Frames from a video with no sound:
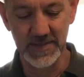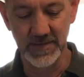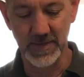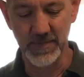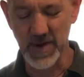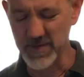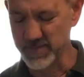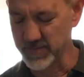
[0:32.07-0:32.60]
so I
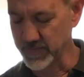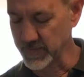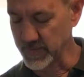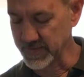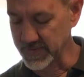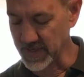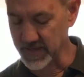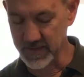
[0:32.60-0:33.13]
probably won't
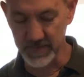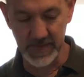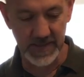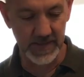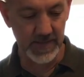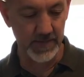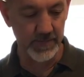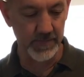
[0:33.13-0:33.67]
talk about
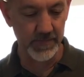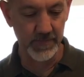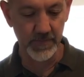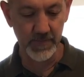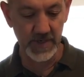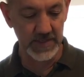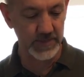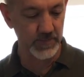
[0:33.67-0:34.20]
them
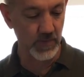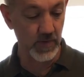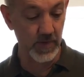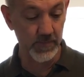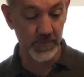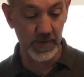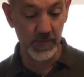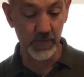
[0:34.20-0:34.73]
much more,
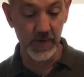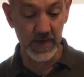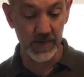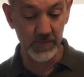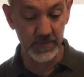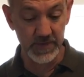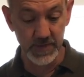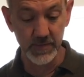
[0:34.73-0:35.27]
but what I
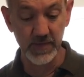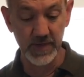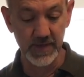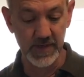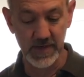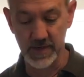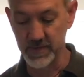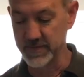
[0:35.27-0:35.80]
do want you to
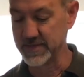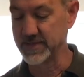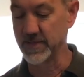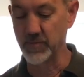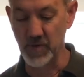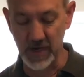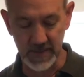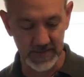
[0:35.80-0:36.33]
know is the
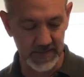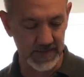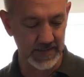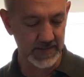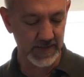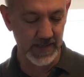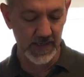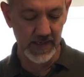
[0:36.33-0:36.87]
process.
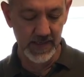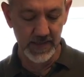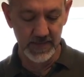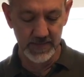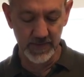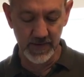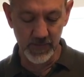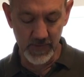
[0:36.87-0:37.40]

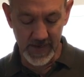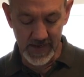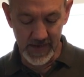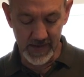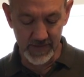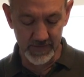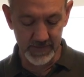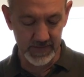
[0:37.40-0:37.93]
So I weigh
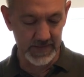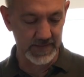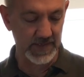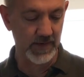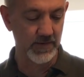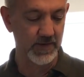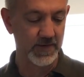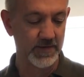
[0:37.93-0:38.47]
out the
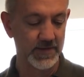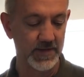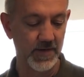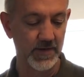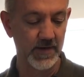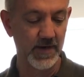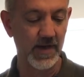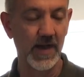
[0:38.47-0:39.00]
sourdough
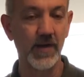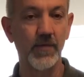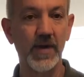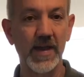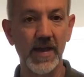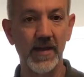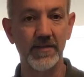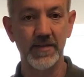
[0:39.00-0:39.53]
starter, I
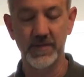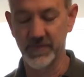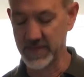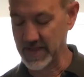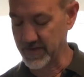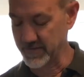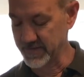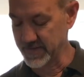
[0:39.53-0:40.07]
weigh out the
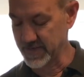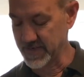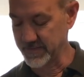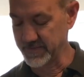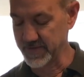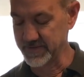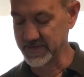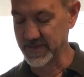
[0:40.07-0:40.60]
flour that I'm
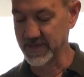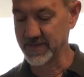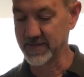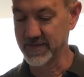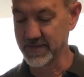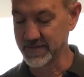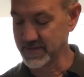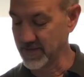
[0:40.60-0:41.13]
using,
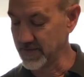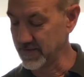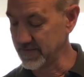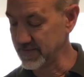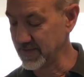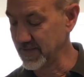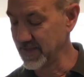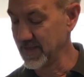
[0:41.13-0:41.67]
the salt,
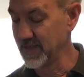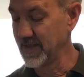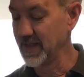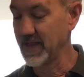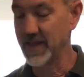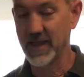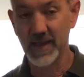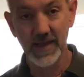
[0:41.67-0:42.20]

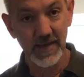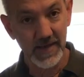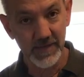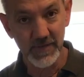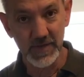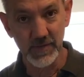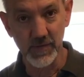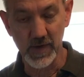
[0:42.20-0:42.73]
and
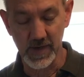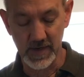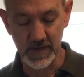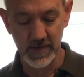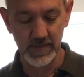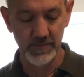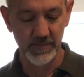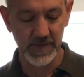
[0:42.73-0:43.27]
even the water,
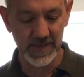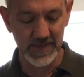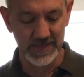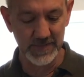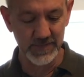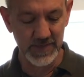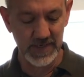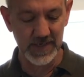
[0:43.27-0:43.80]
because
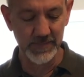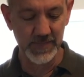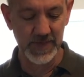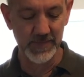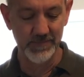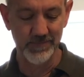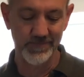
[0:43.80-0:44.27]
I'm trying to be,